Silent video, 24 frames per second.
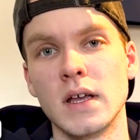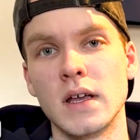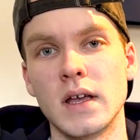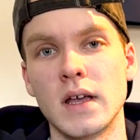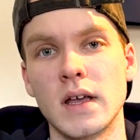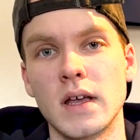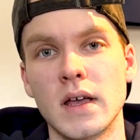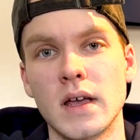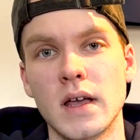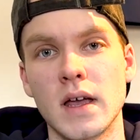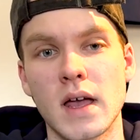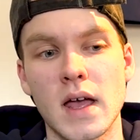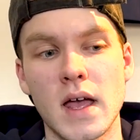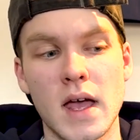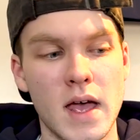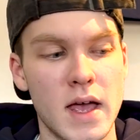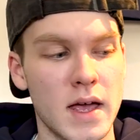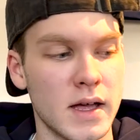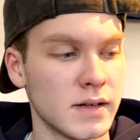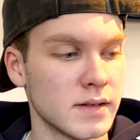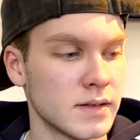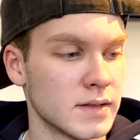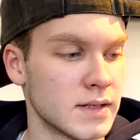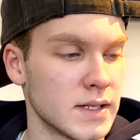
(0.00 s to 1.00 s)
Uh,
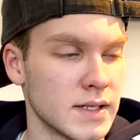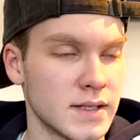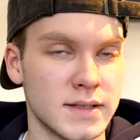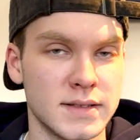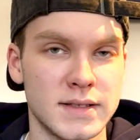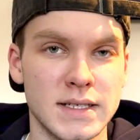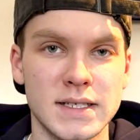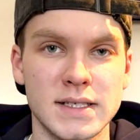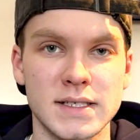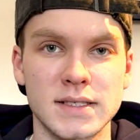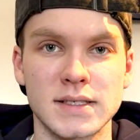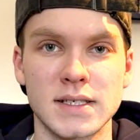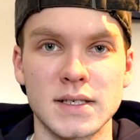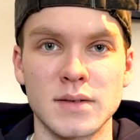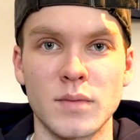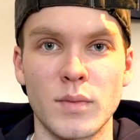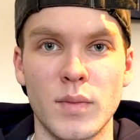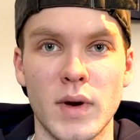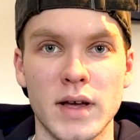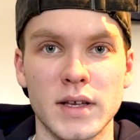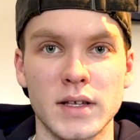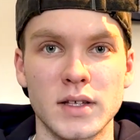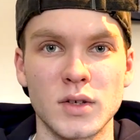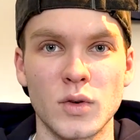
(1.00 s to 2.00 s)
and the sixteen
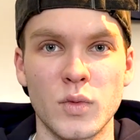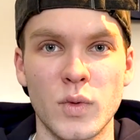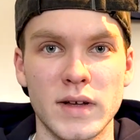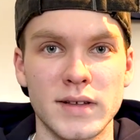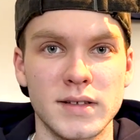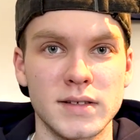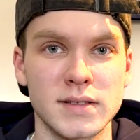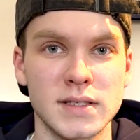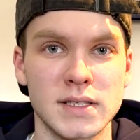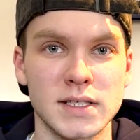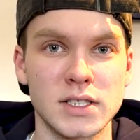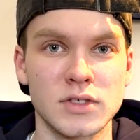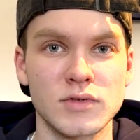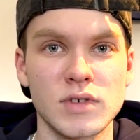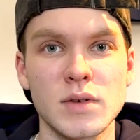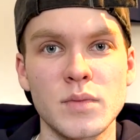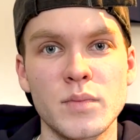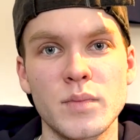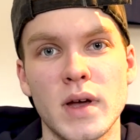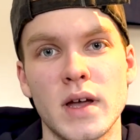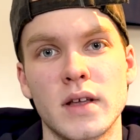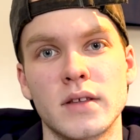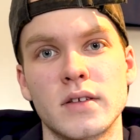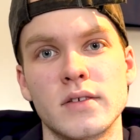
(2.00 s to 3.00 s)
by twenty
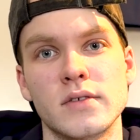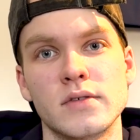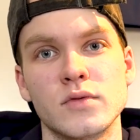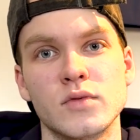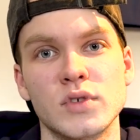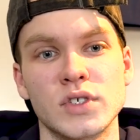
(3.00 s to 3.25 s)
string pattern,